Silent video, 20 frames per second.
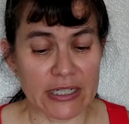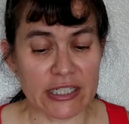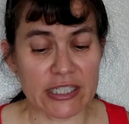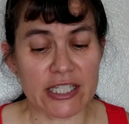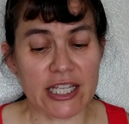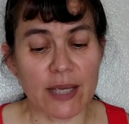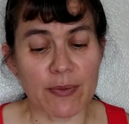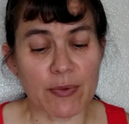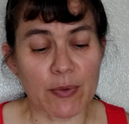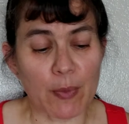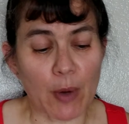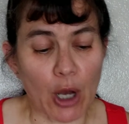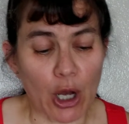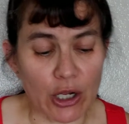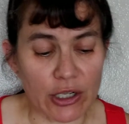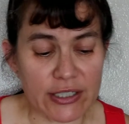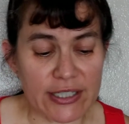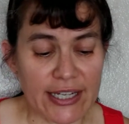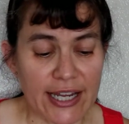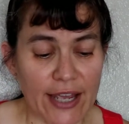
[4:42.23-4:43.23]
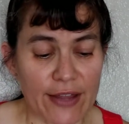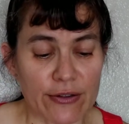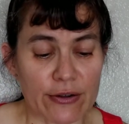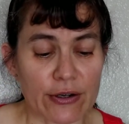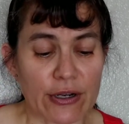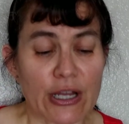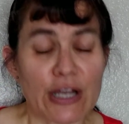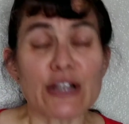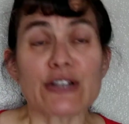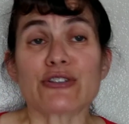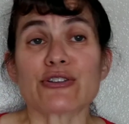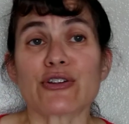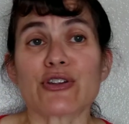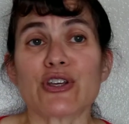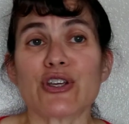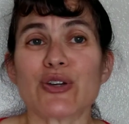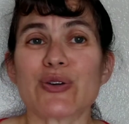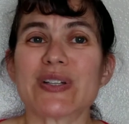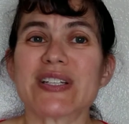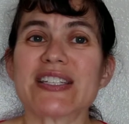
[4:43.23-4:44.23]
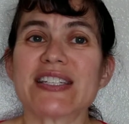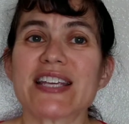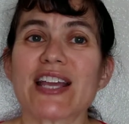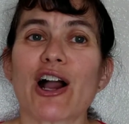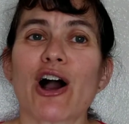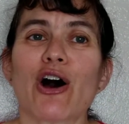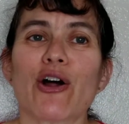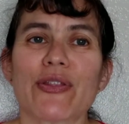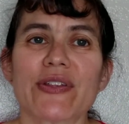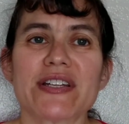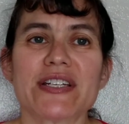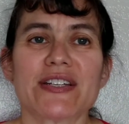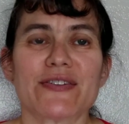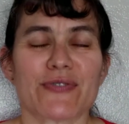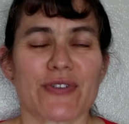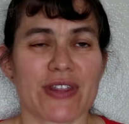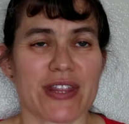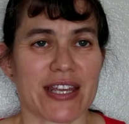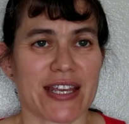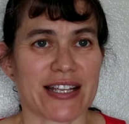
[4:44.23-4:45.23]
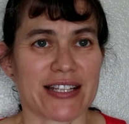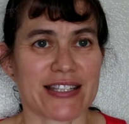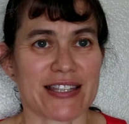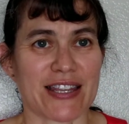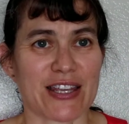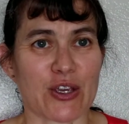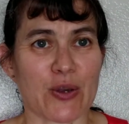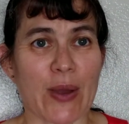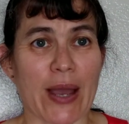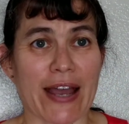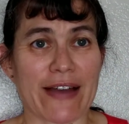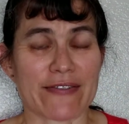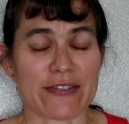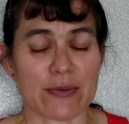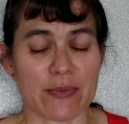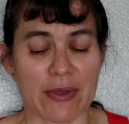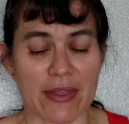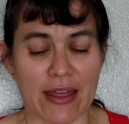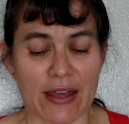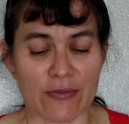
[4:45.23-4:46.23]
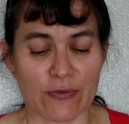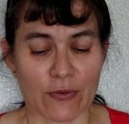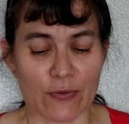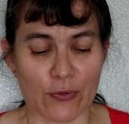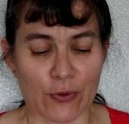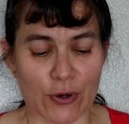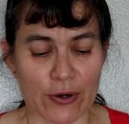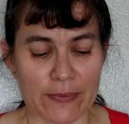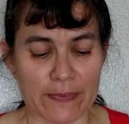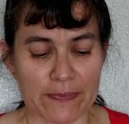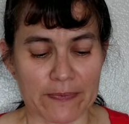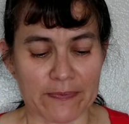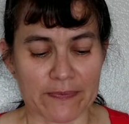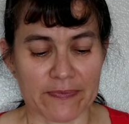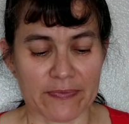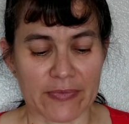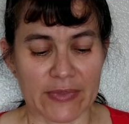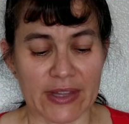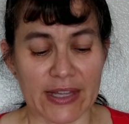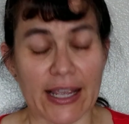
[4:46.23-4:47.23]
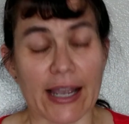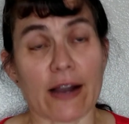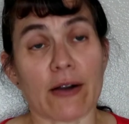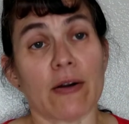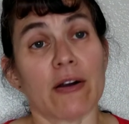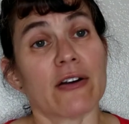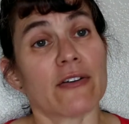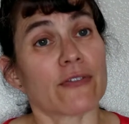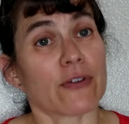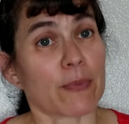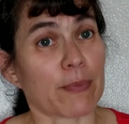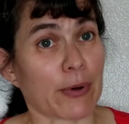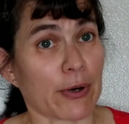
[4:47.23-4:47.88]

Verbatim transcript: Just keep them all together so that you can see all the different things that you have to be thankful for. Now, for